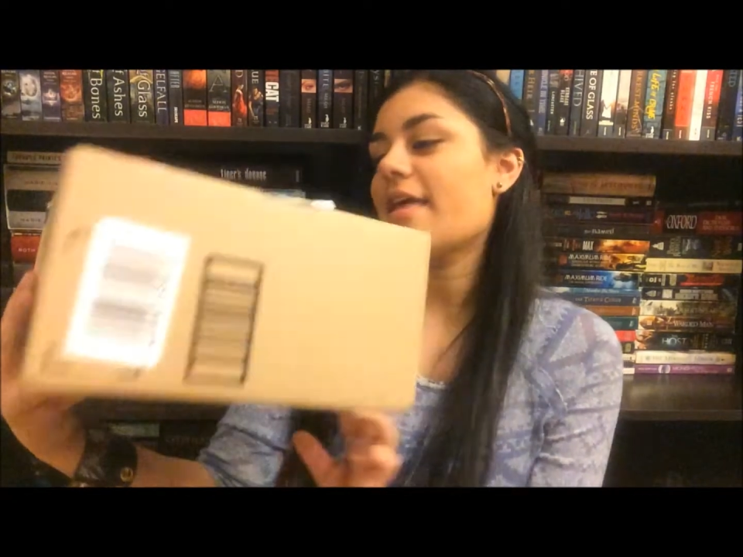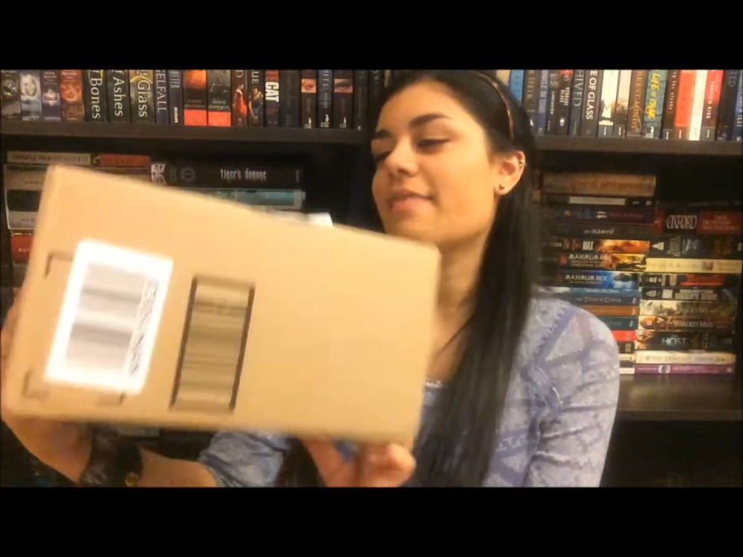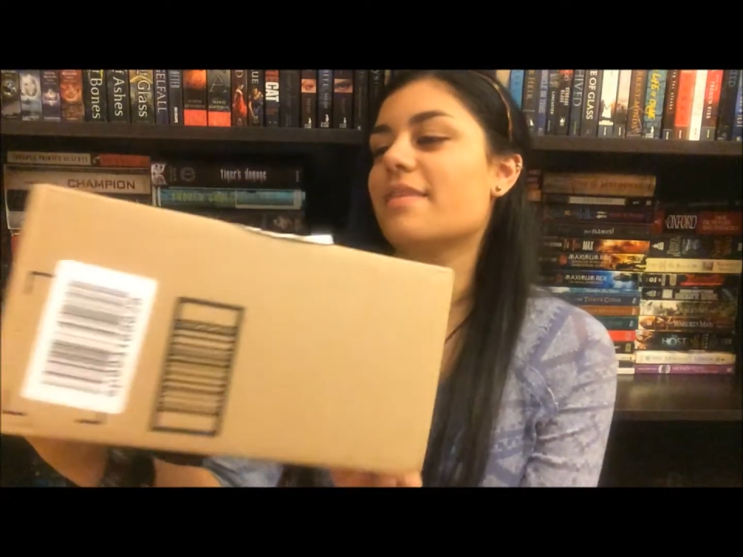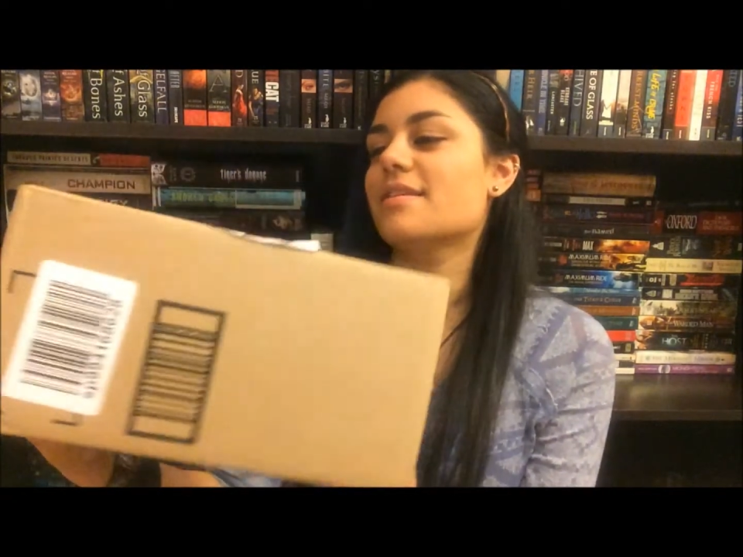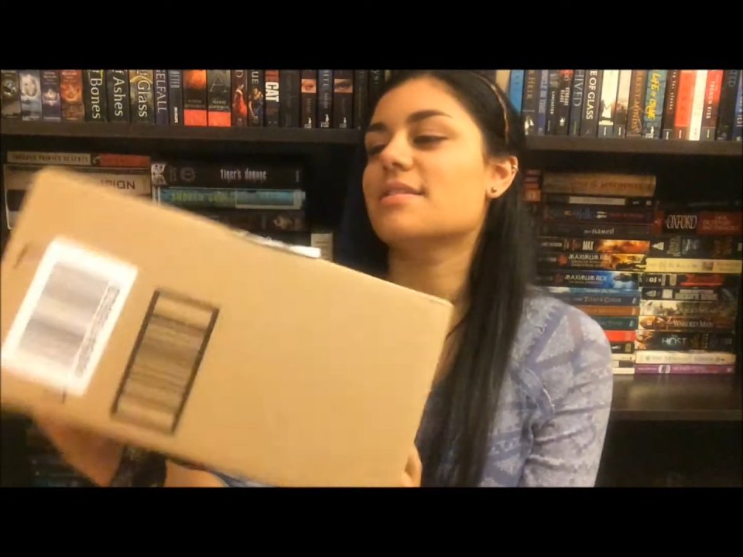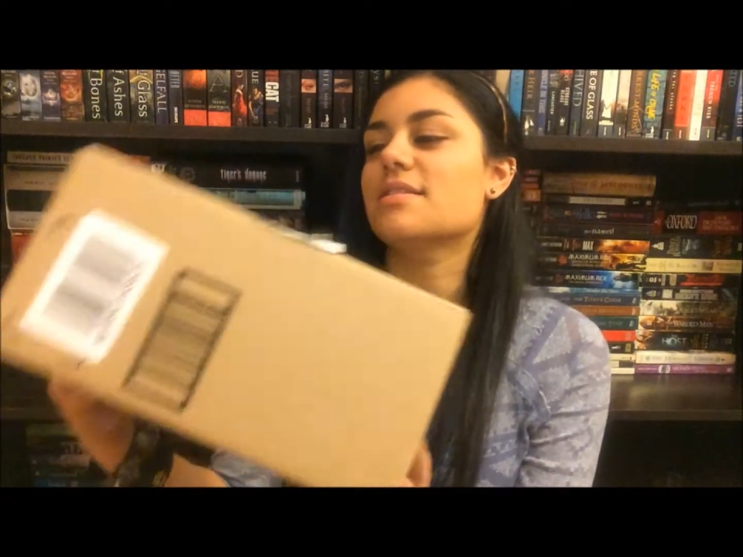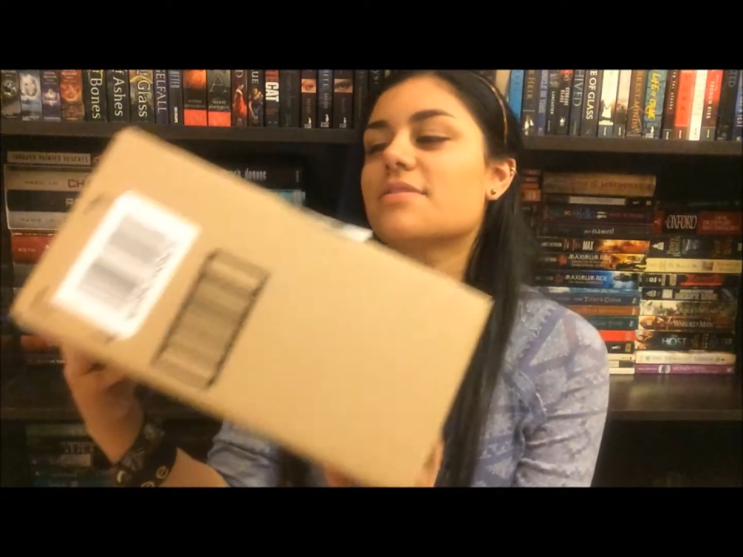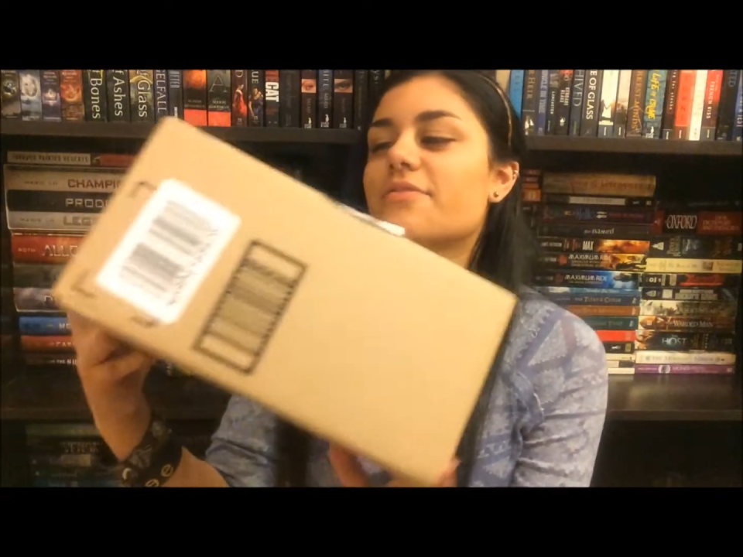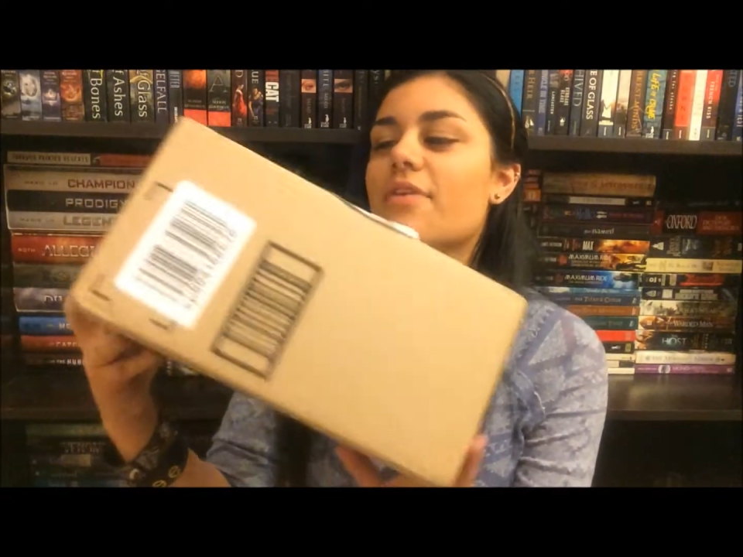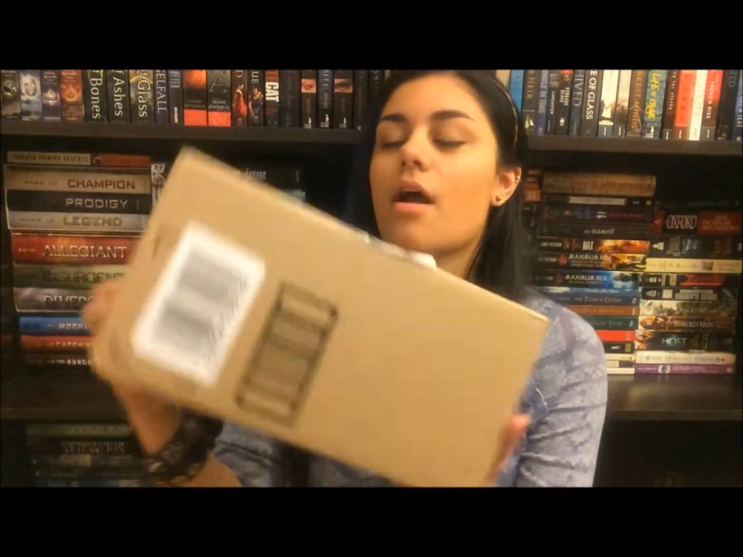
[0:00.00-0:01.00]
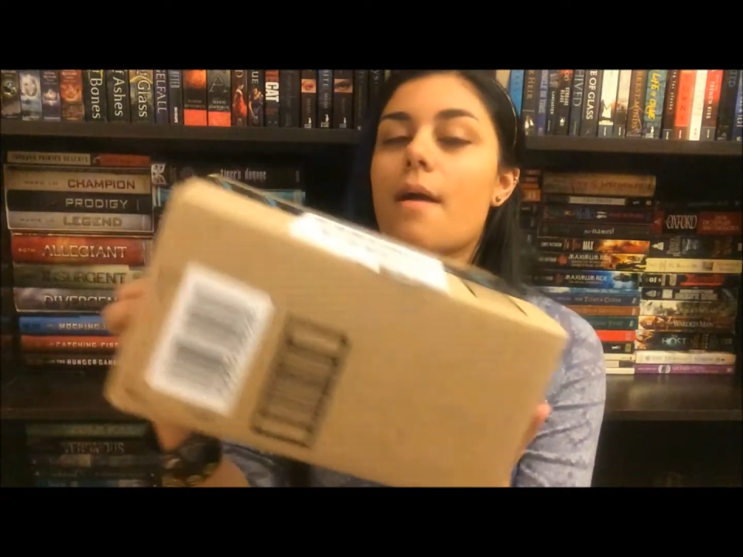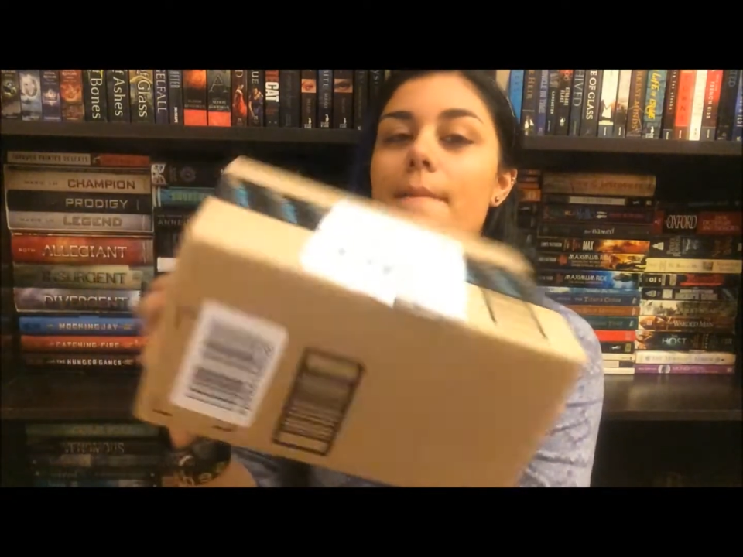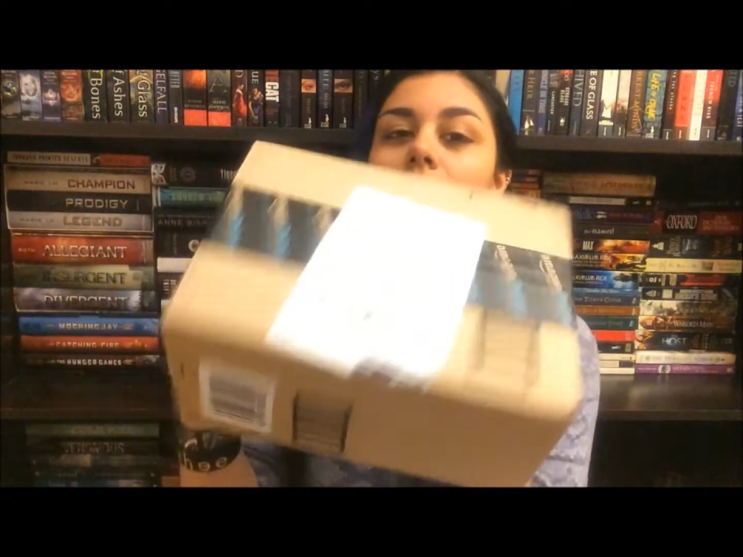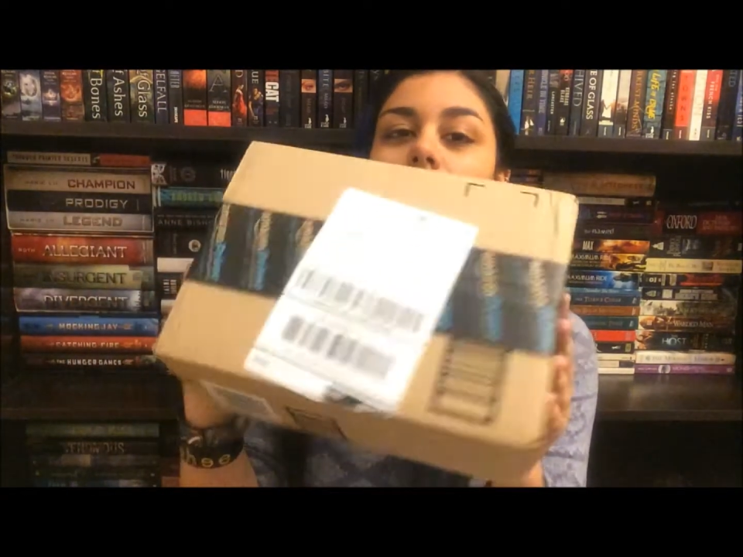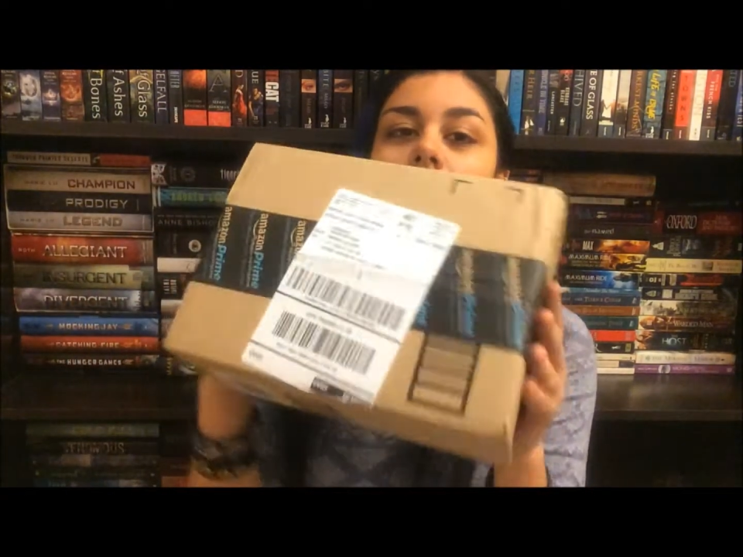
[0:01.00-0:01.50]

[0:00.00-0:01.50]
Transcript: and this is from